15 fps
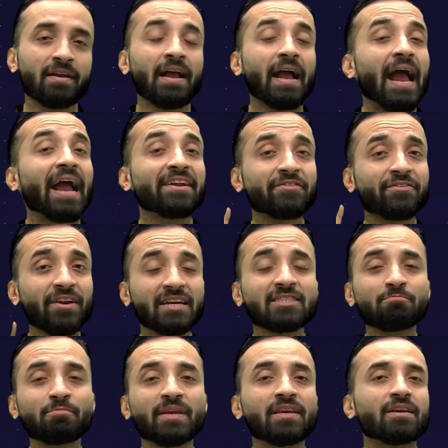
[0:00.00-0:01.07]
And trust
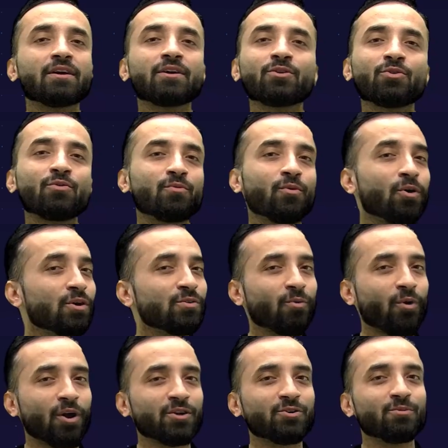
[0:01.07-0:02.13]
me, you won't
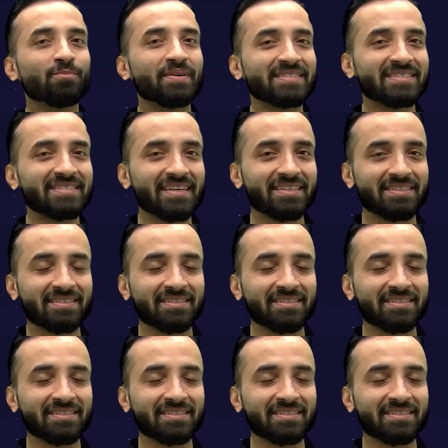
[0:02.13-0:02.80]
want to miss this.